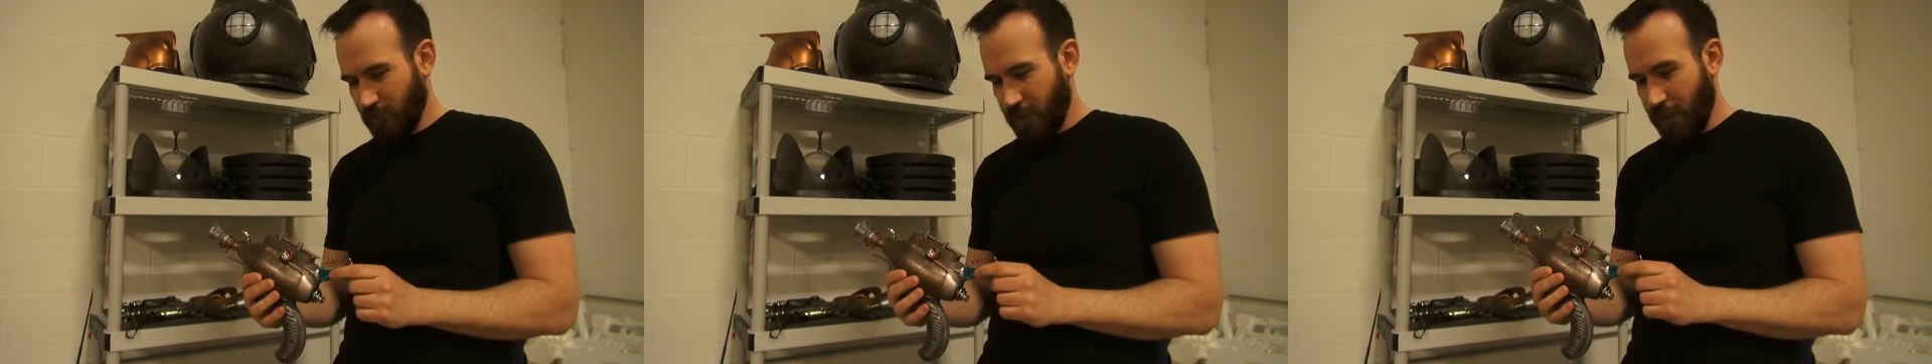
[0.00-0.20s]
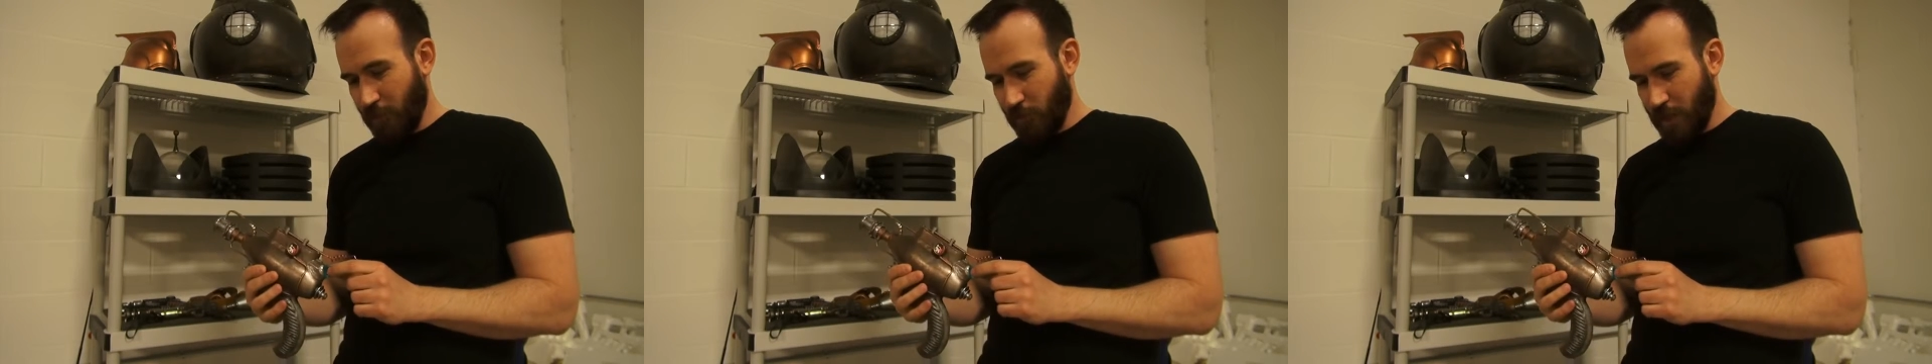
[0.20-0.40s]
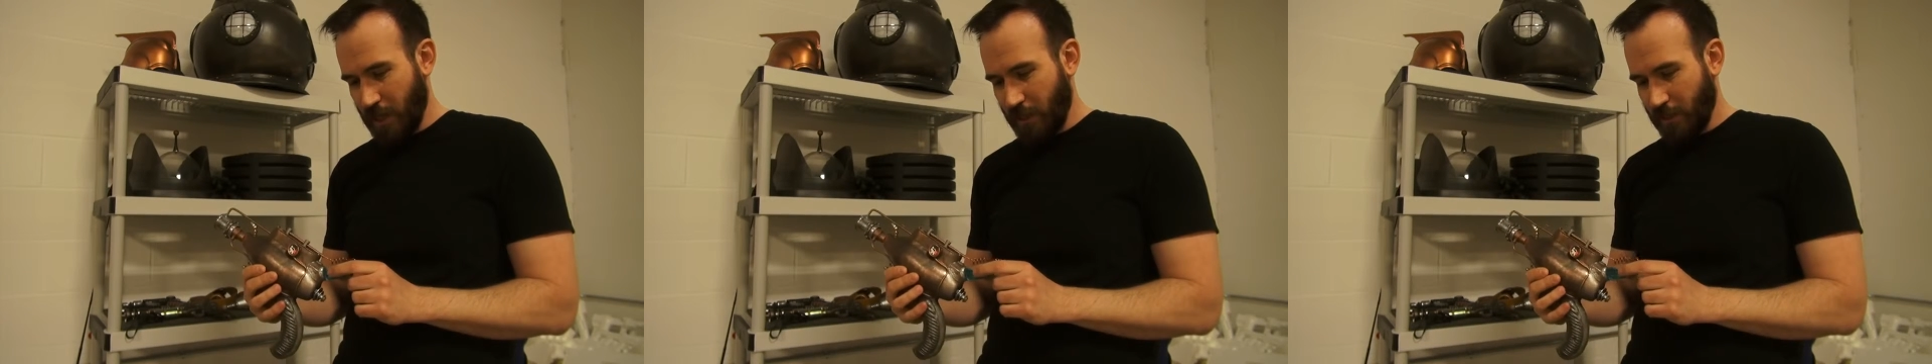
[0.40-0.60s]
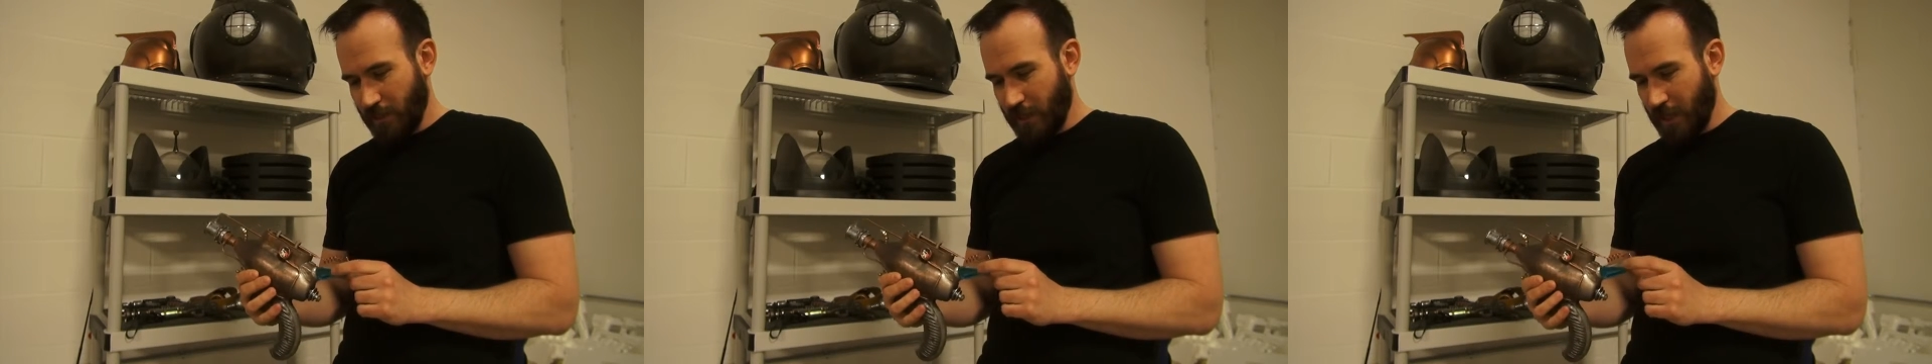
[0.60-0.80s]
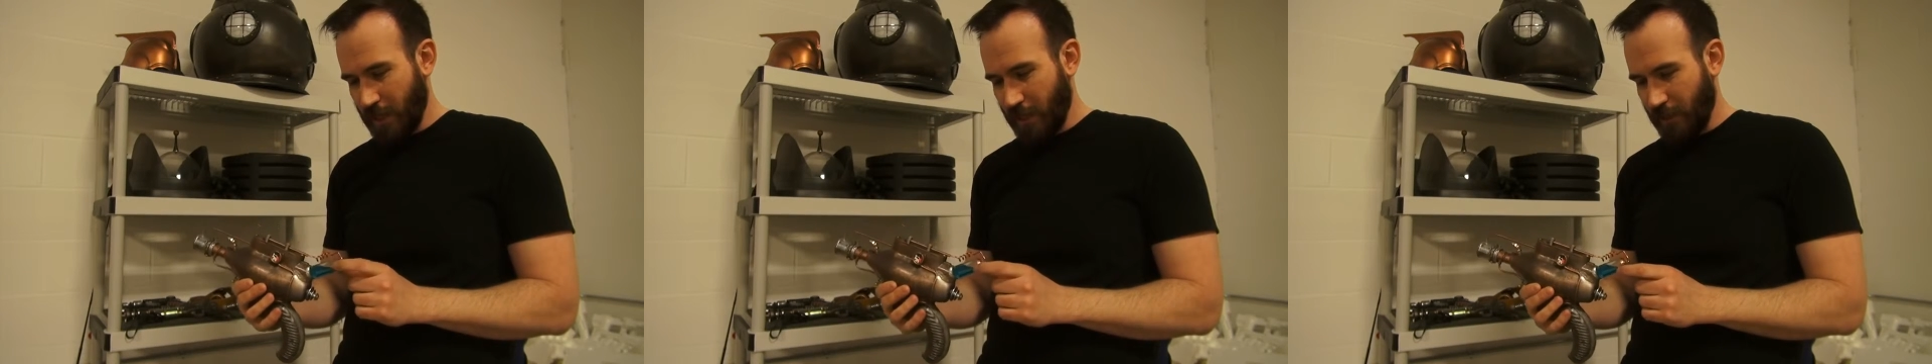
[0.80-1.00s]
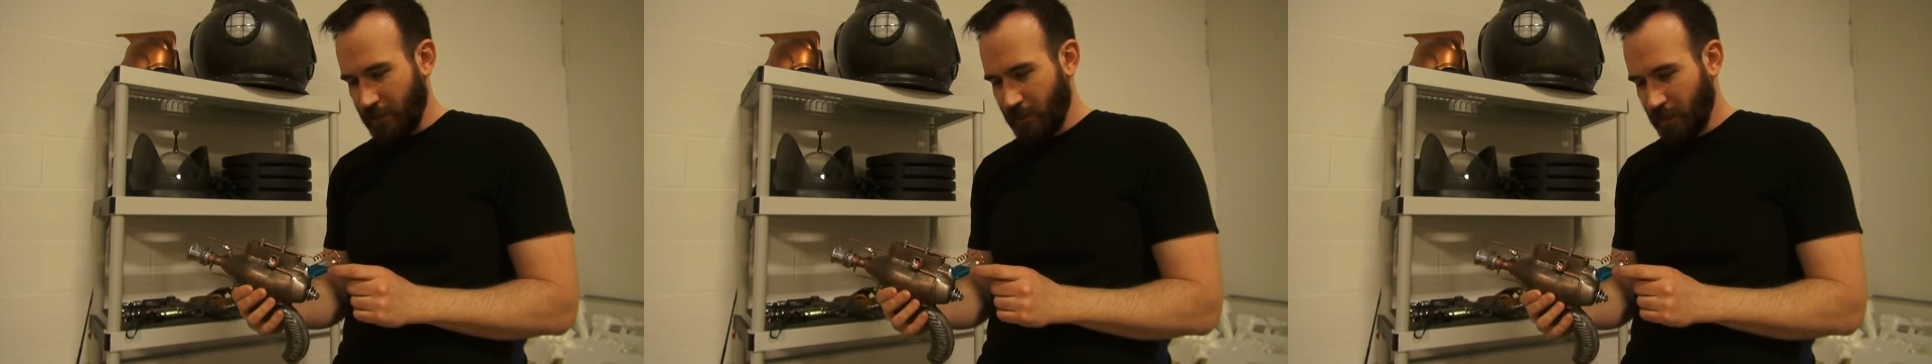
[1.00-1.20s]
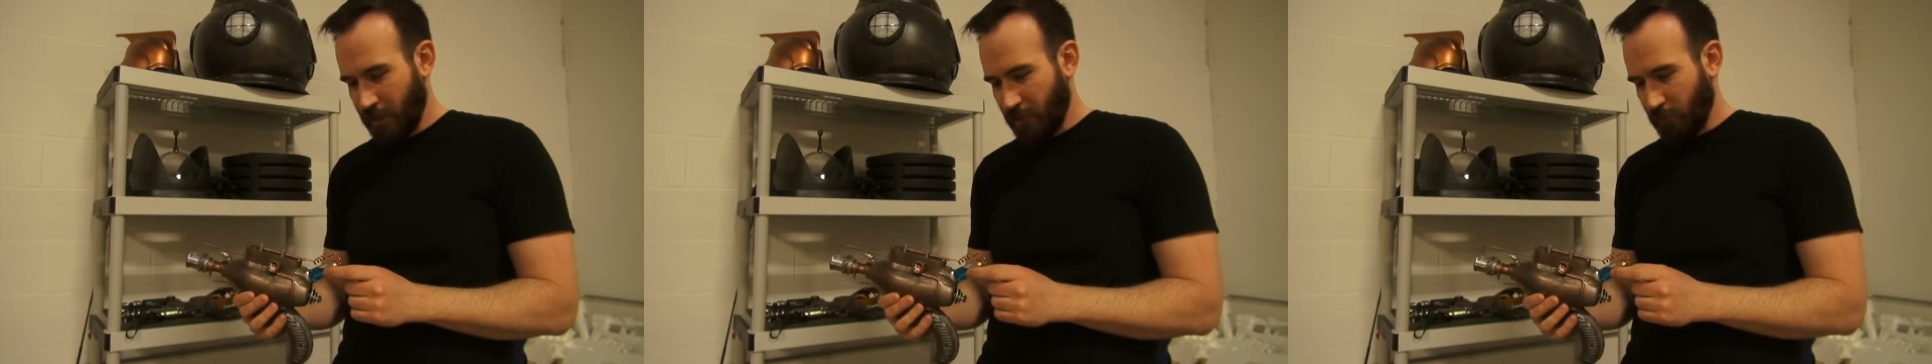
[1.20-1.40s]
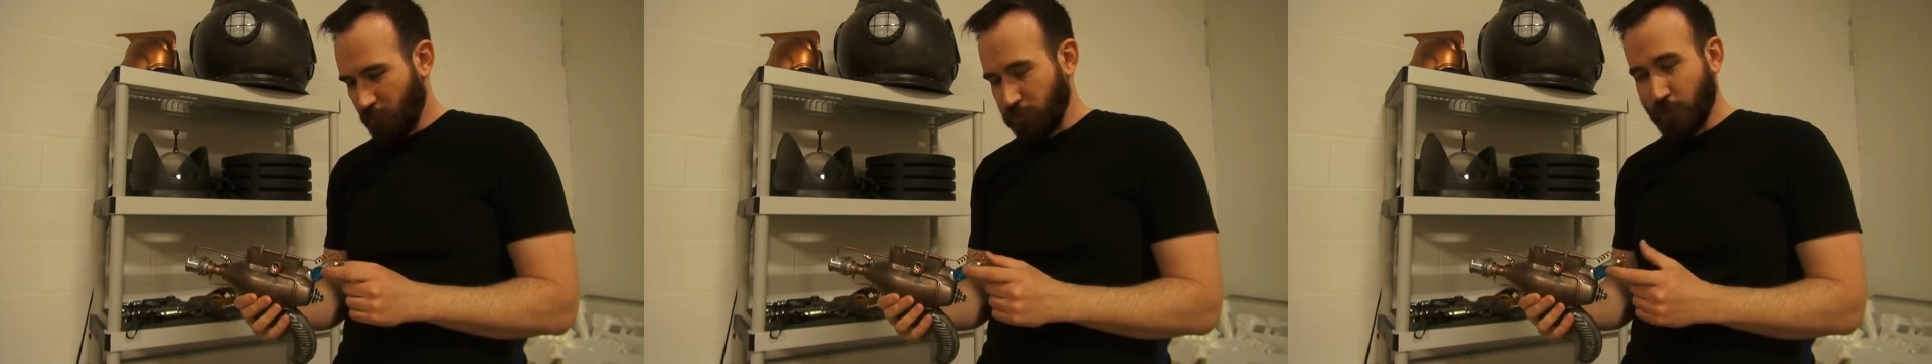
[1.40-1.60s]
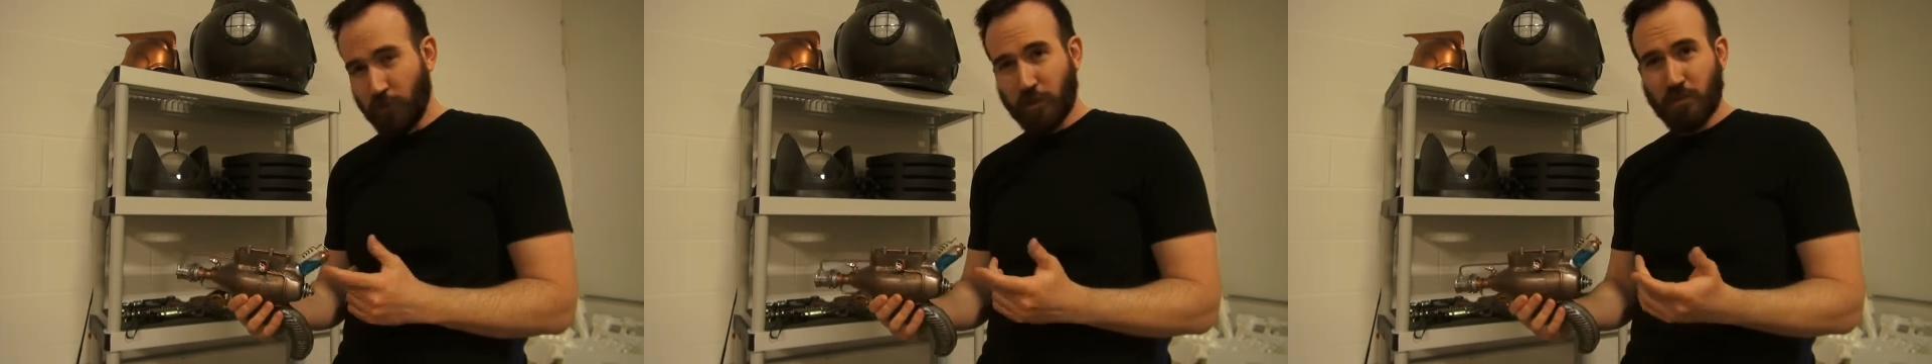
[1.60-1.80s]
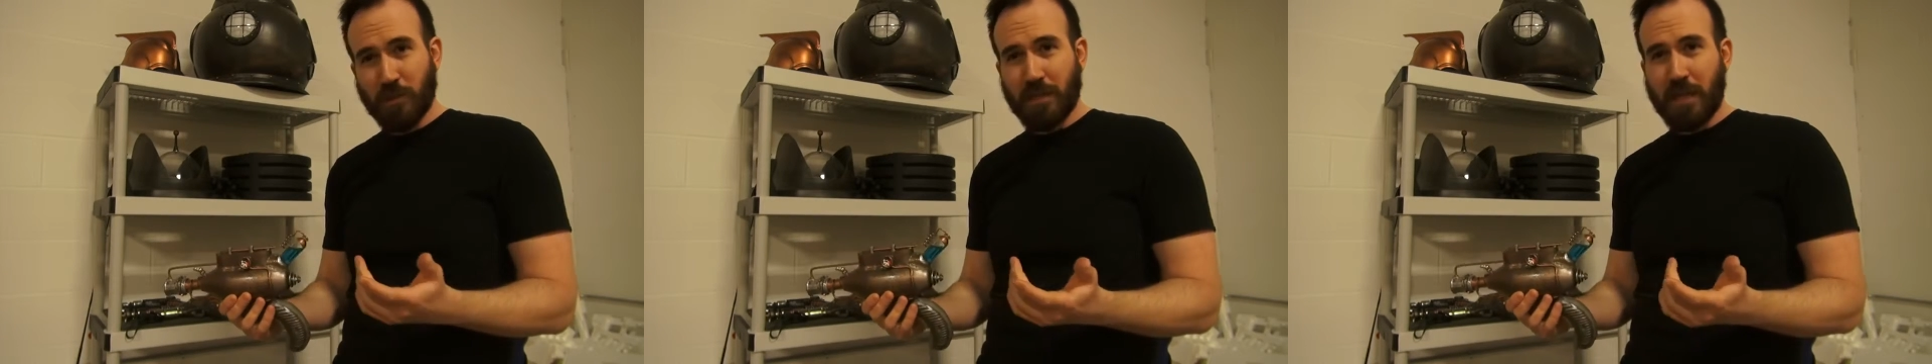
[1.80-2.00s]
Gatorade, and they had,
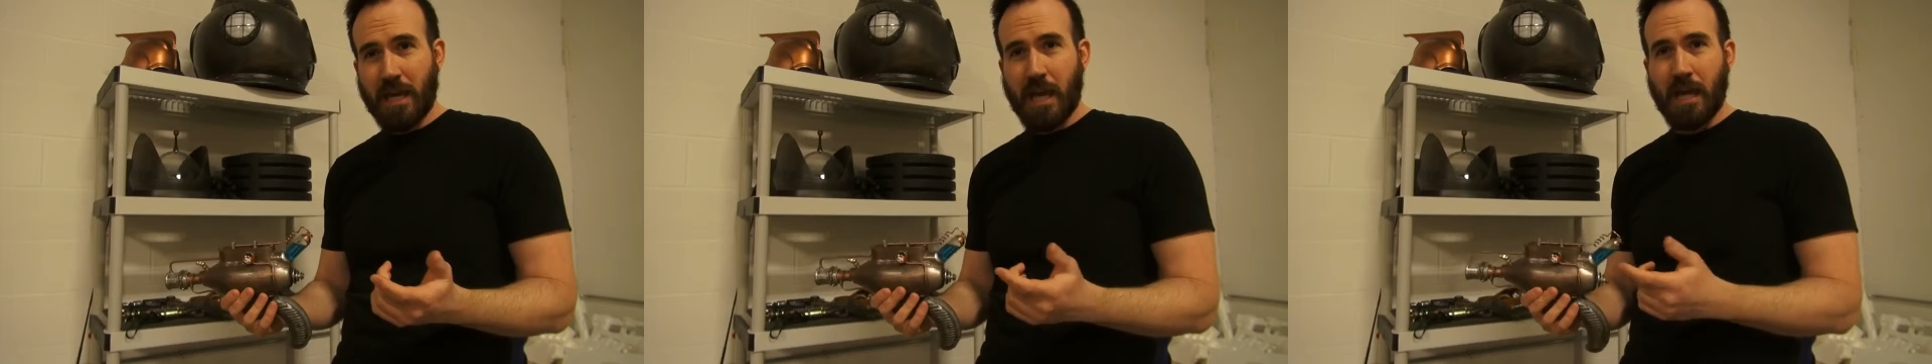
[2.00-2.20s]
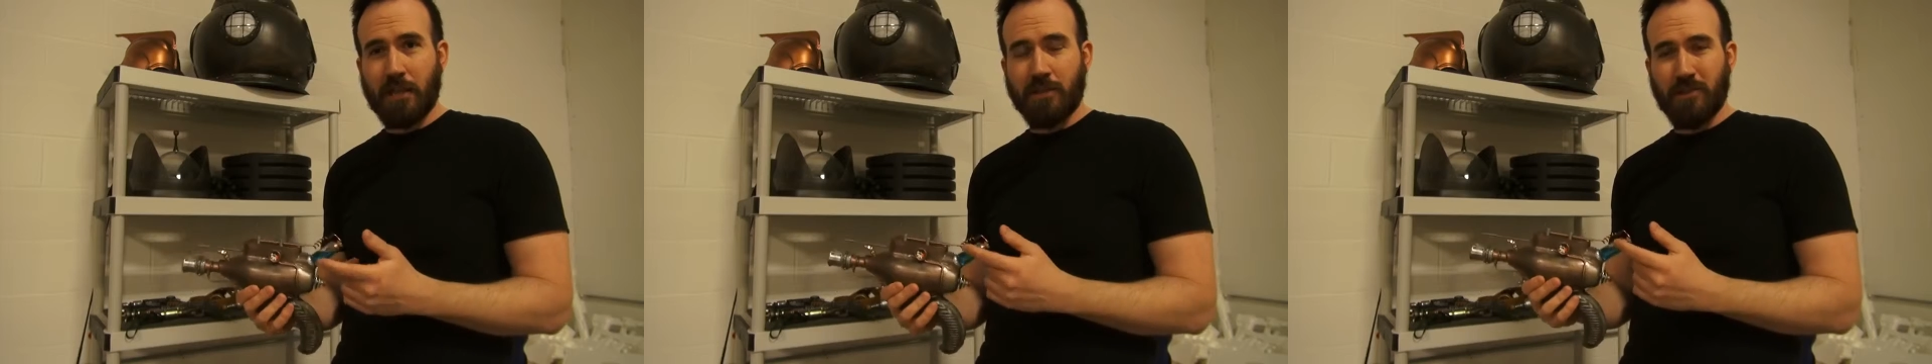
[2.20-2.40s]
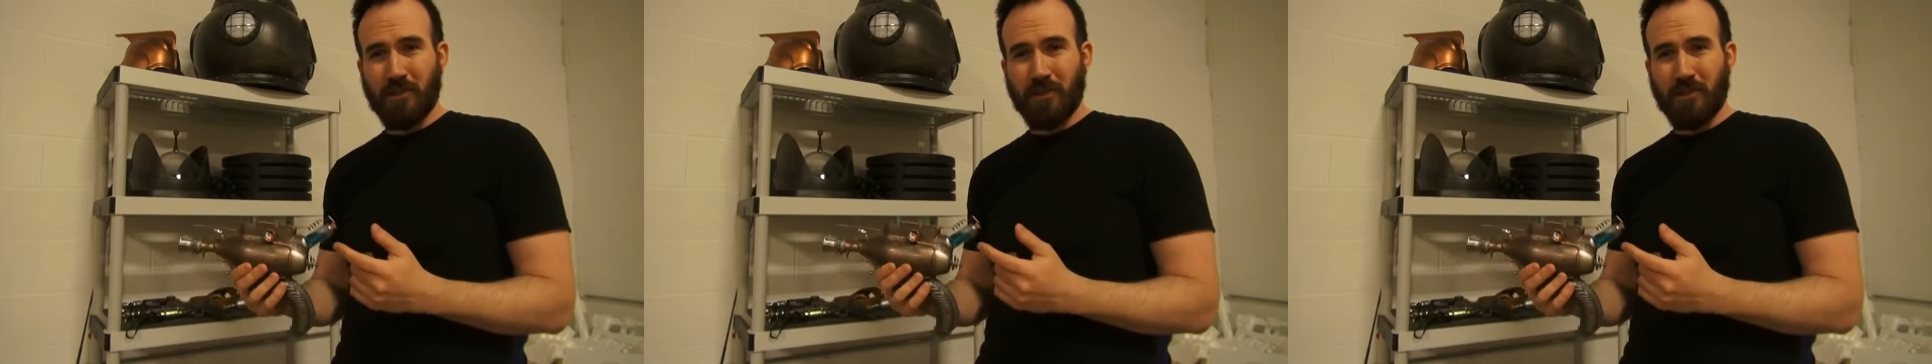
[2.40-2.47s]
blue is what they had,